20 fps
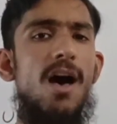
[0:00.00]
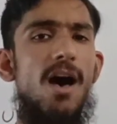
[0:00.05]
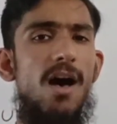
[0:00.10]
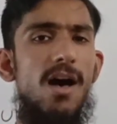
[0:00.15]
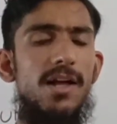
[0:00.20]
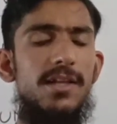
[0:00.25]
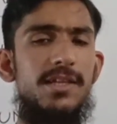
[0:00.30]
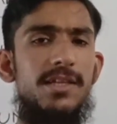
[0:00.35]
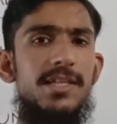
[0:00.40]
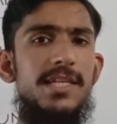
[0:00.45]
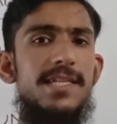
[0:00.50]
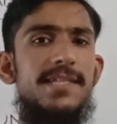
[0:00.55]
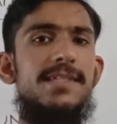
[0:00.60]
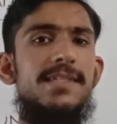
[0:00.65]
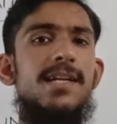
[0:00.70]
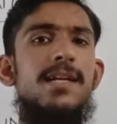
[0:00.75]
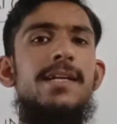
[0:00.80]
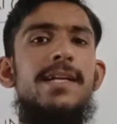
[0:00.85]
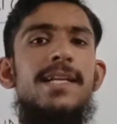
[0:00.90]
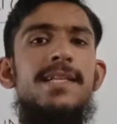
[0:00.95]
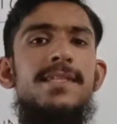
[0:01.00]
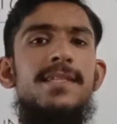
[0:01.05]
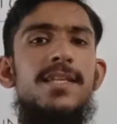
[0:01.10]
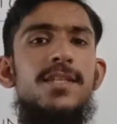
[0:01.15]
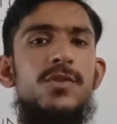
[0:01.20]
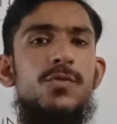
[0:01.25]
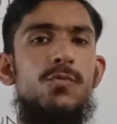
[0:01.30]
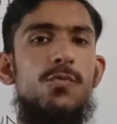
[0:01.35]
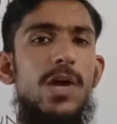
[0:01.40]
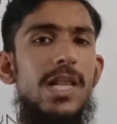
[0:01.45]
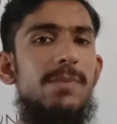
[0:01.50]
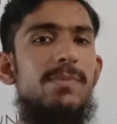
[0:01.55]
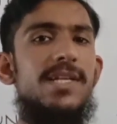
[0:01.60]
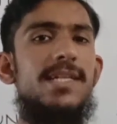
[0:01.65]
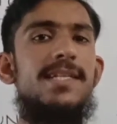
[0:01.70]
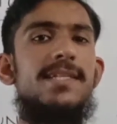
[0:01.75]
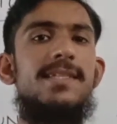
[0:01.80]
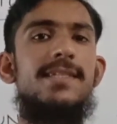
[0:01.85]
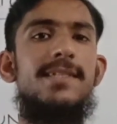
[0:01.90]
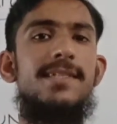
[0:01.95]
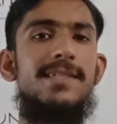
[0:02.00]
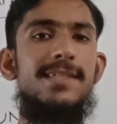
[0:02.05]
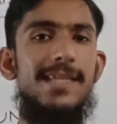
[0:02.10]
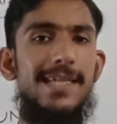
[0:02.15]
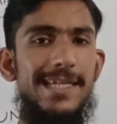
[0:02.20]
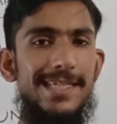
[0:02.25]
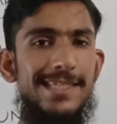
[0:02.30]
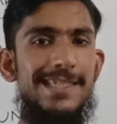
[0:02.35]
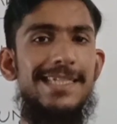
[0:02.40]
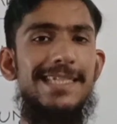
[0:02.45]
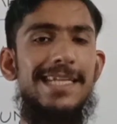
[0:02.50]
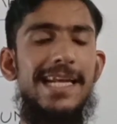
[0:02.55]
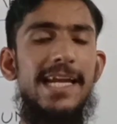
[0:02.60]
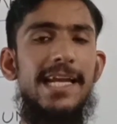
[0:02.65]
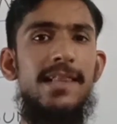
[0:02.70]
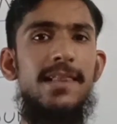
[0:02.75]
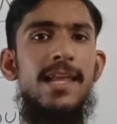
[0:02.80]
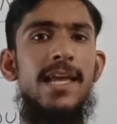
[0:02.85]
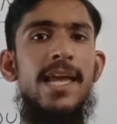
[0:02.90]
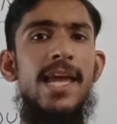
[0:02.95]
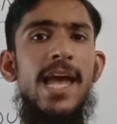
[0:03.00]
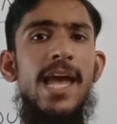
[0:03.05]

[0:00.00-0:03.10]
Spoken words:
All these sentences will be discussed in detail.